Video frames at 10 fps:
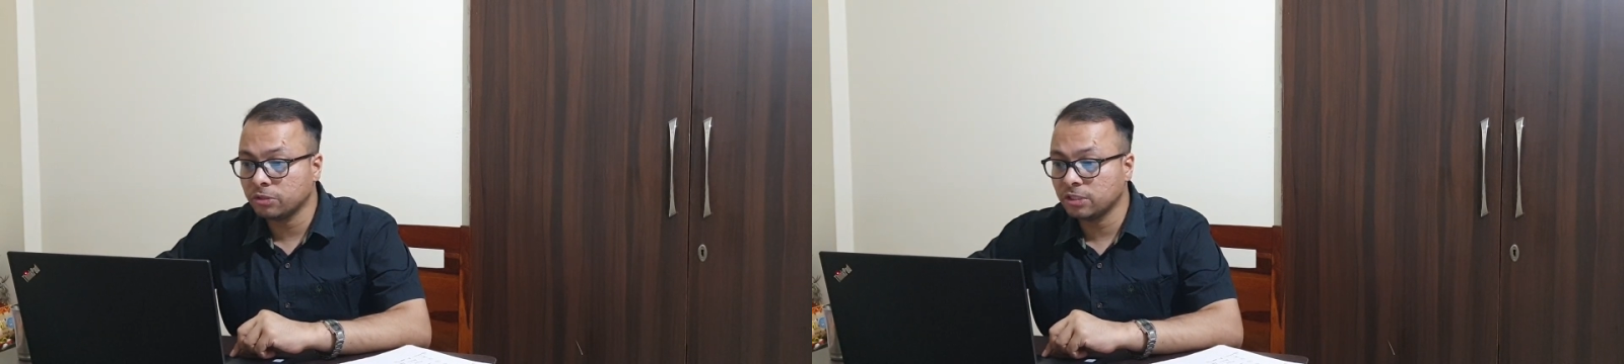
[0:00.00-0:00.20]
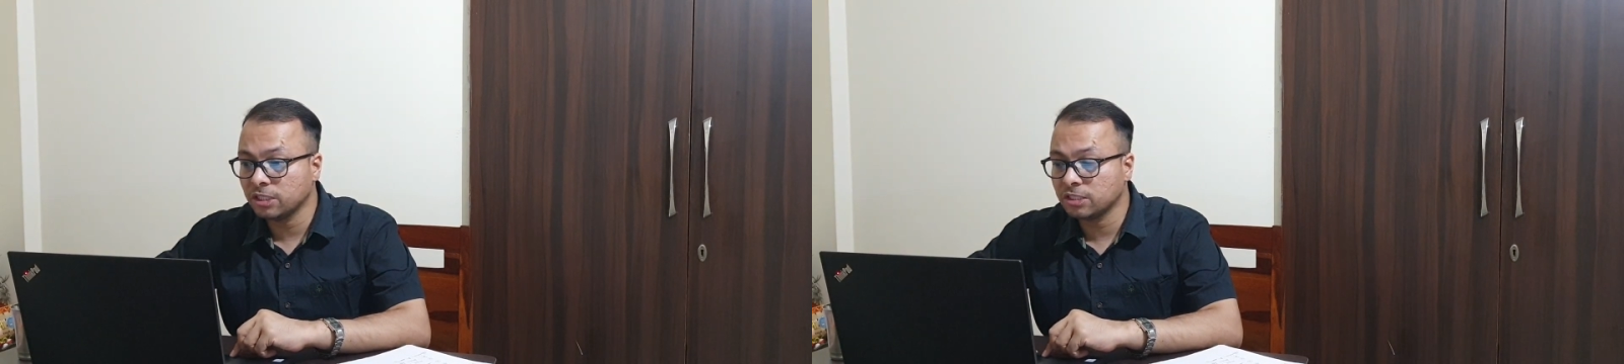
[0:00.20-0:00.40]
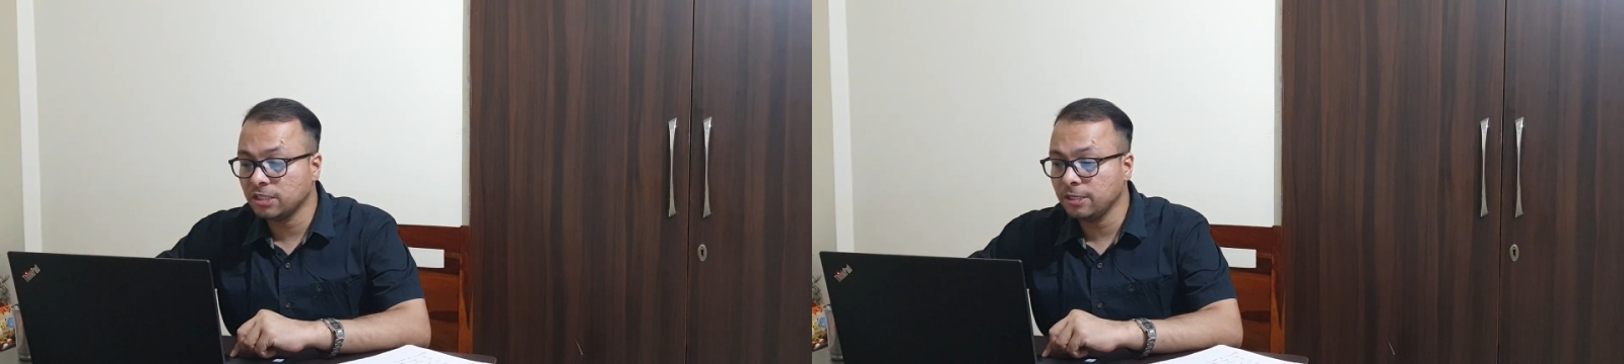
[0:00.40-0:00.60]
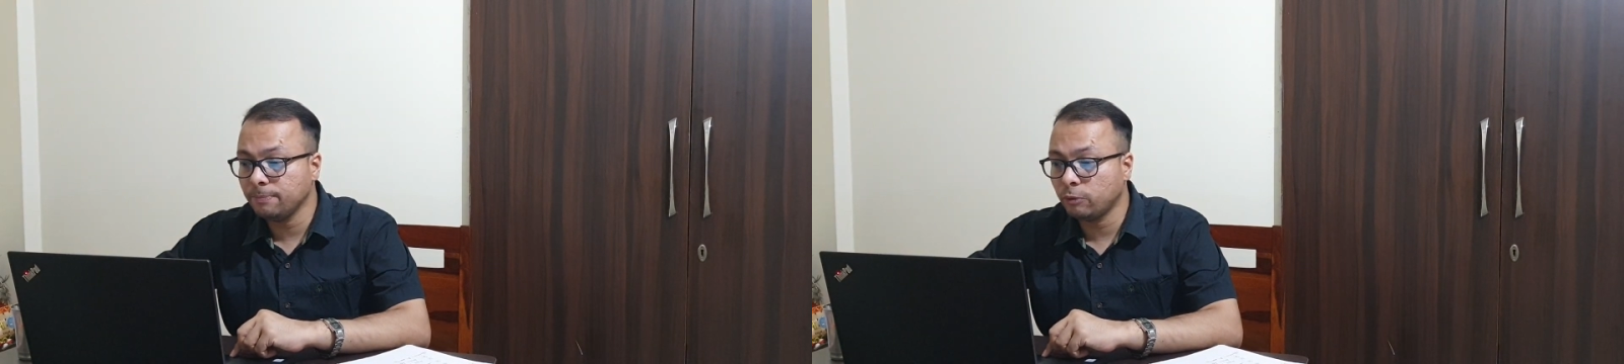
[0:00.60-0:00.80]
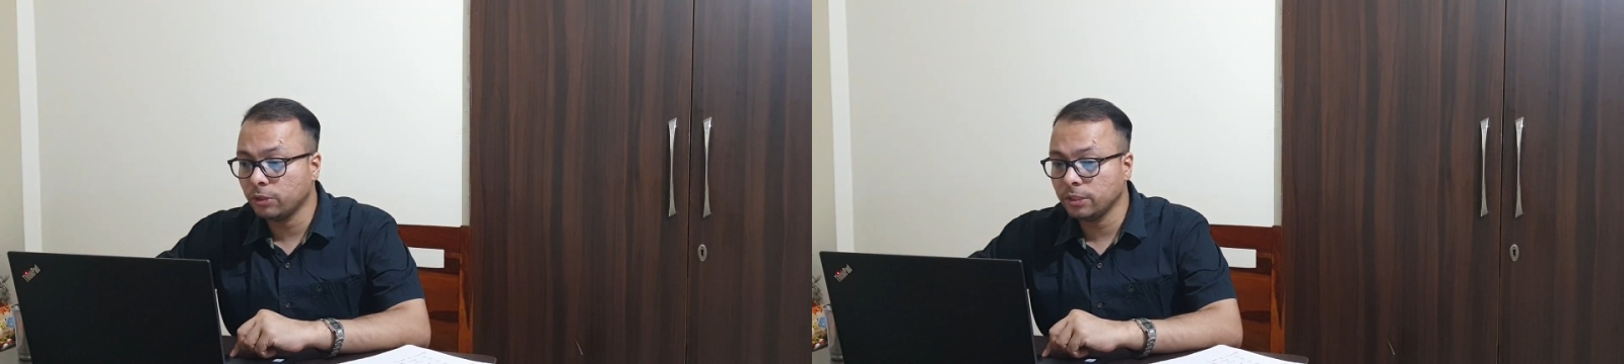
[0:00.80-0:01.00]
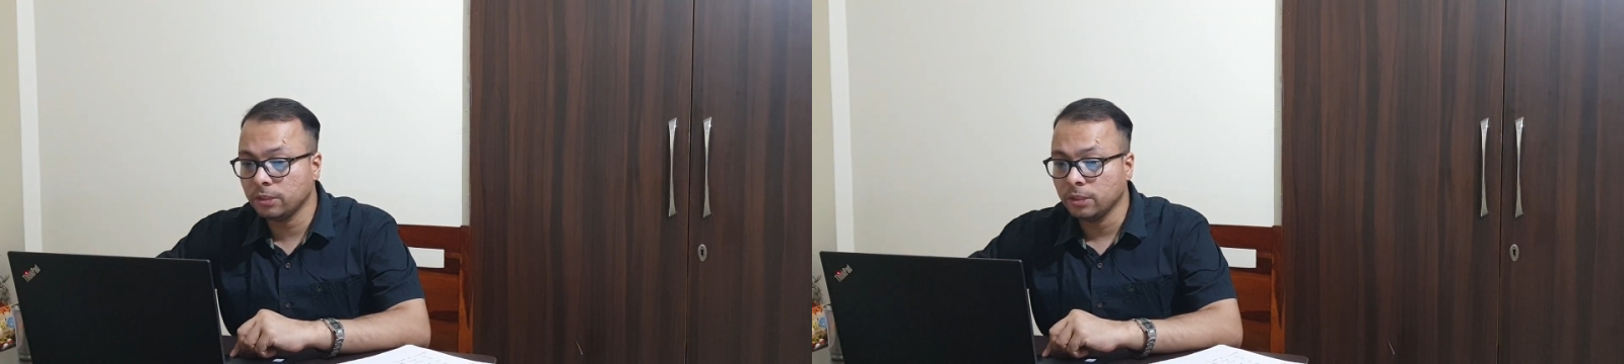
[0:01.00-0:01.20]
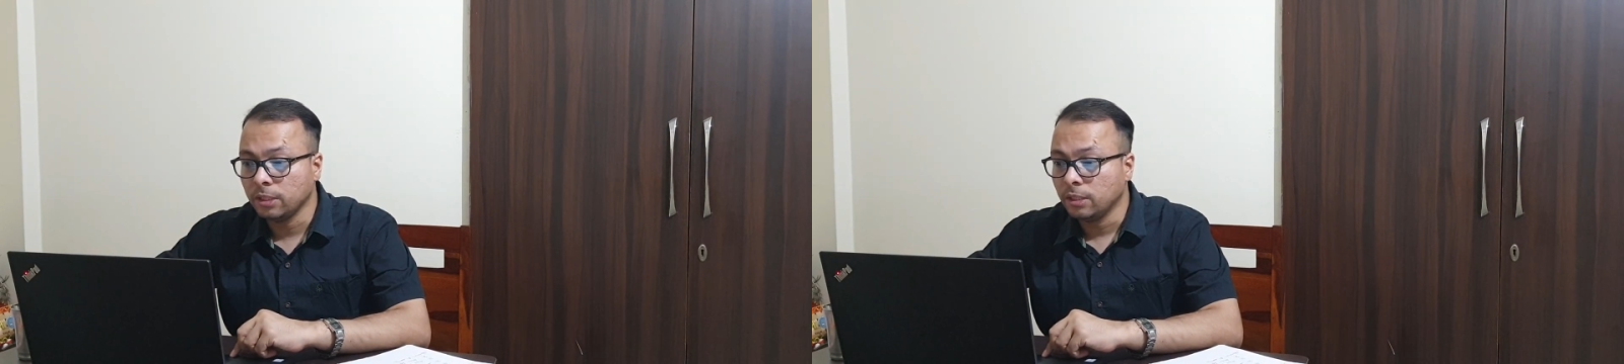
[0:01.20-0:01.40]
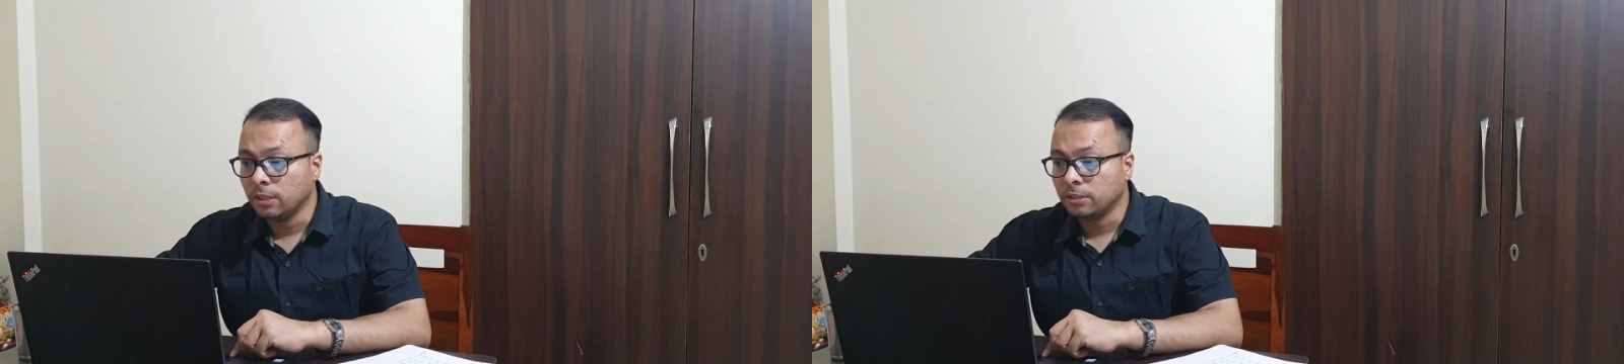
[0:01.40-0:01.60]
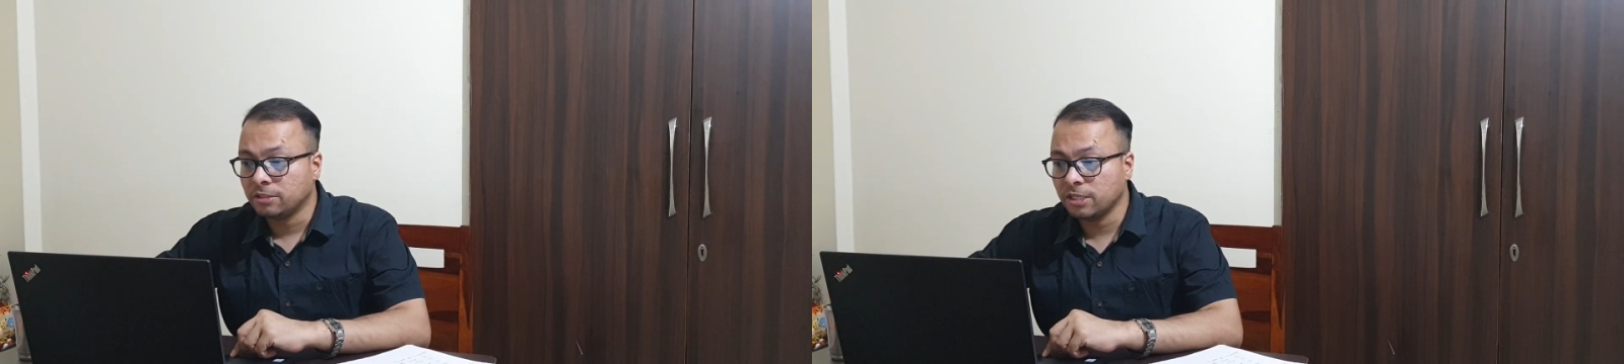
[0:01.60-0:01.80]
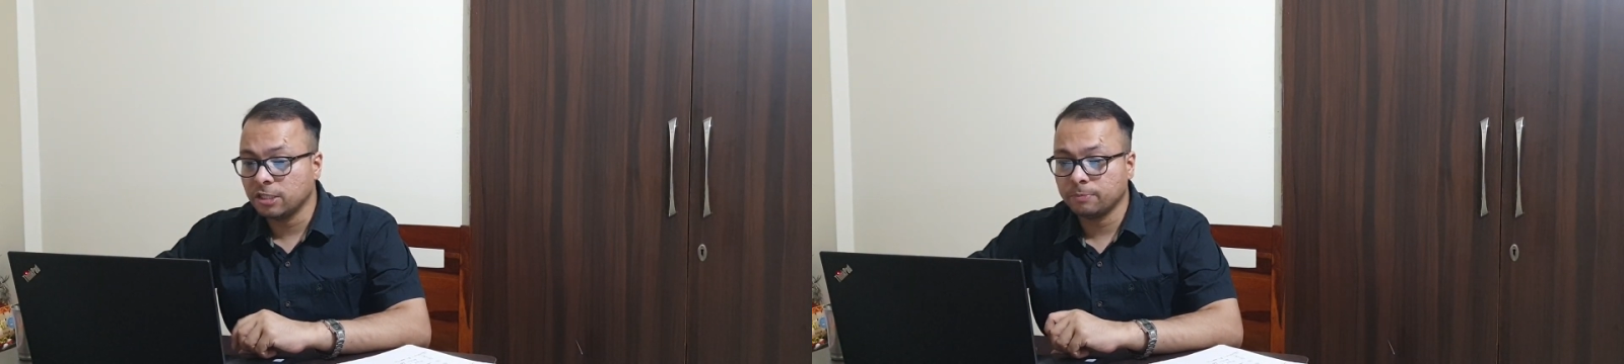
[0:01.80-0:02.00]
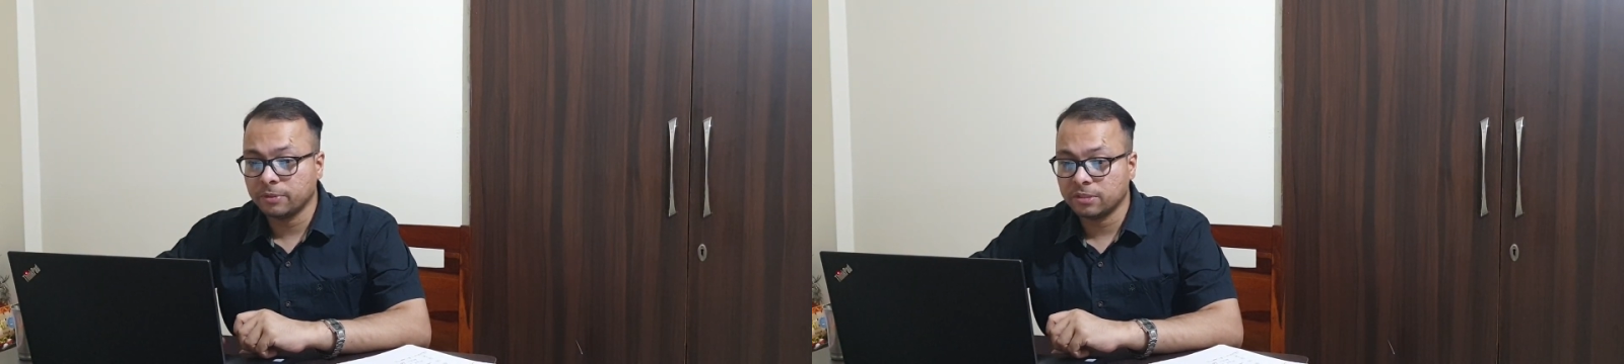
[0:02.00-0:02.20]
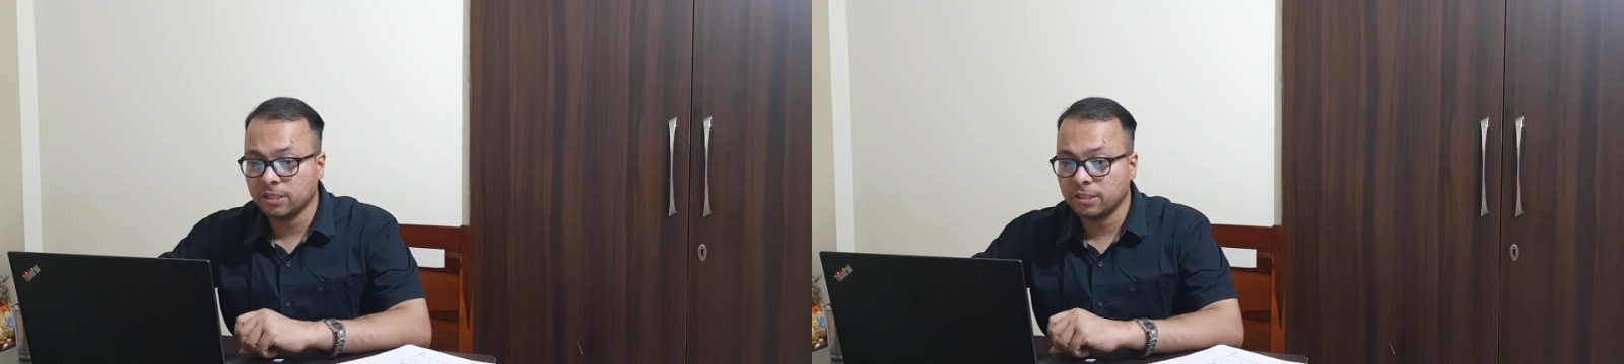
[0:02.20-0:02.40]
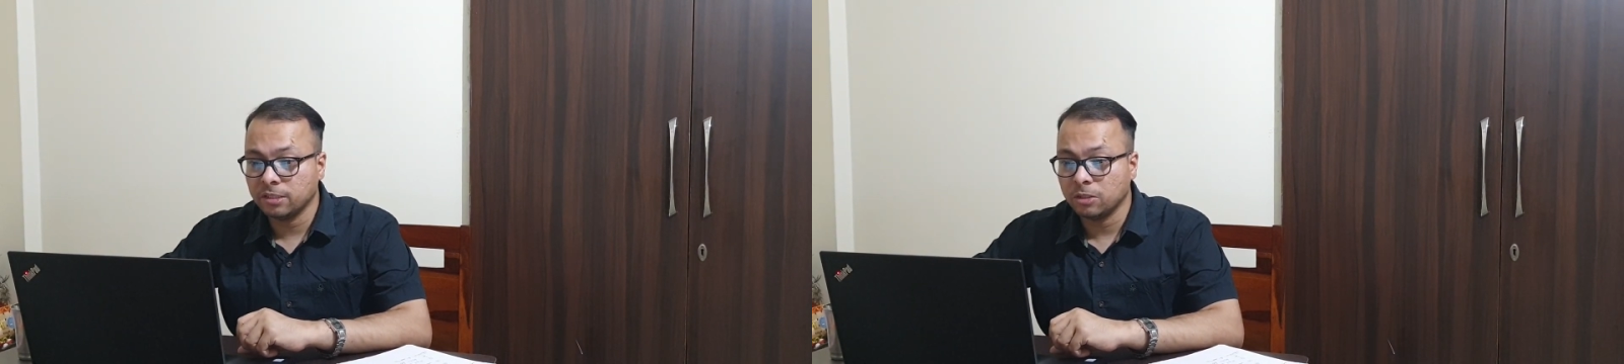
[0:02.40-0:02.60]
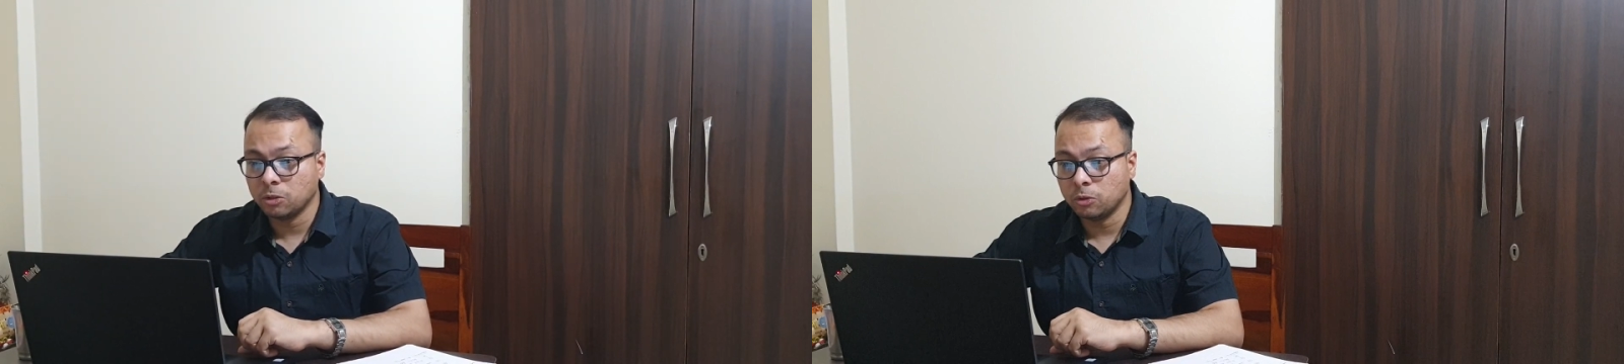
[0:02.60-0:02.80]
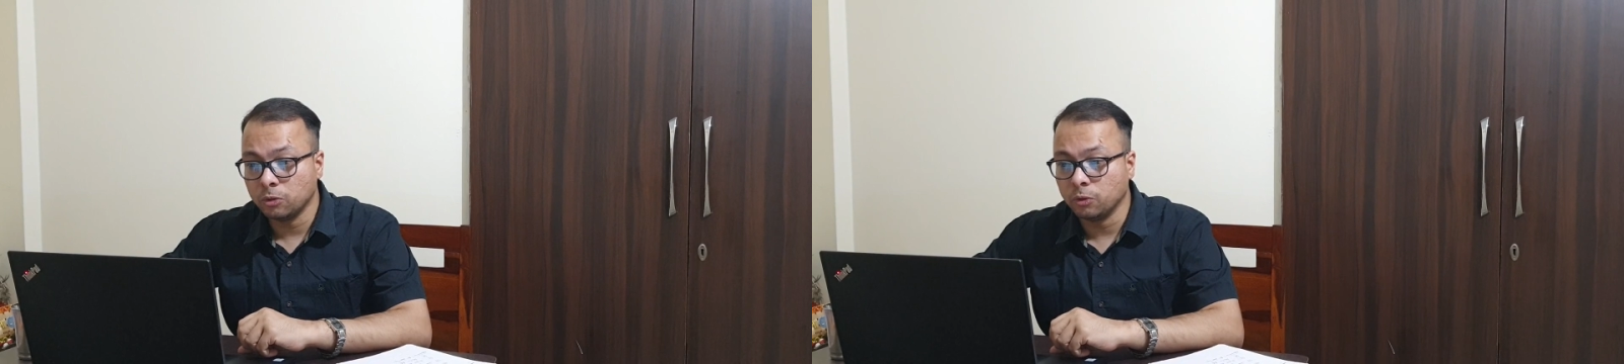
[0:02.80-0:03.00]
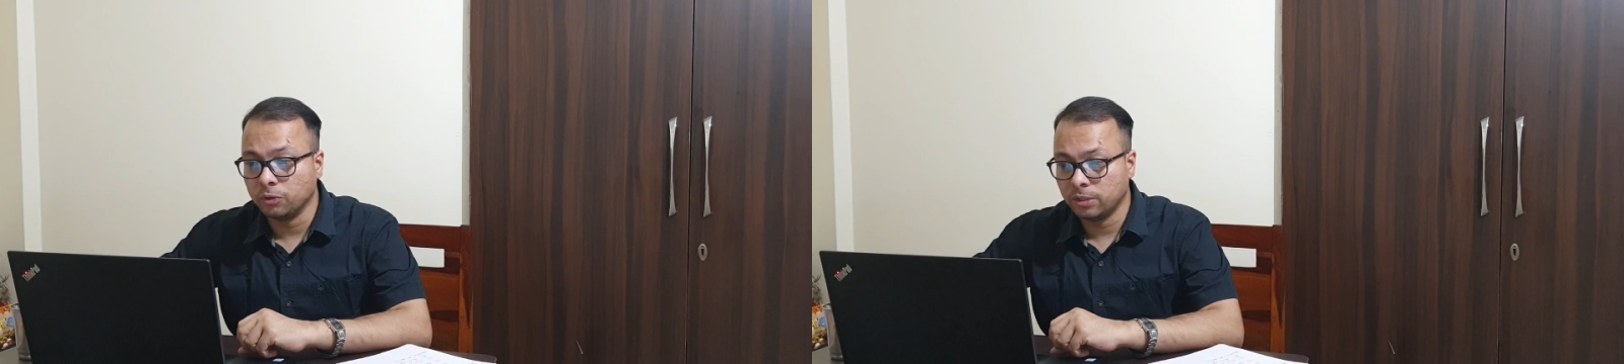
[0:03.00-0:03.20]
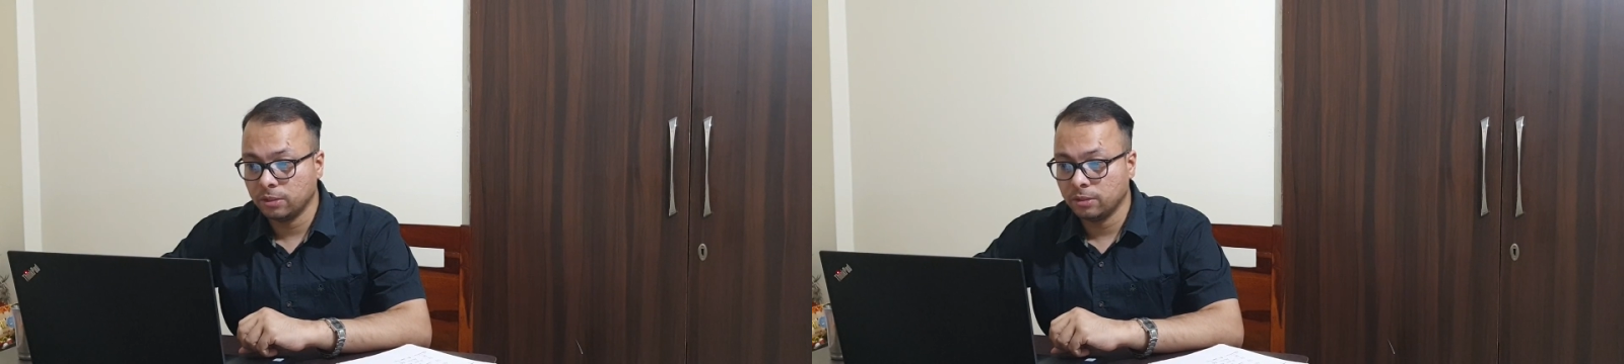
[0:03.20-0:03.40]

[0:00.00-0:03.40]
16.6% growth.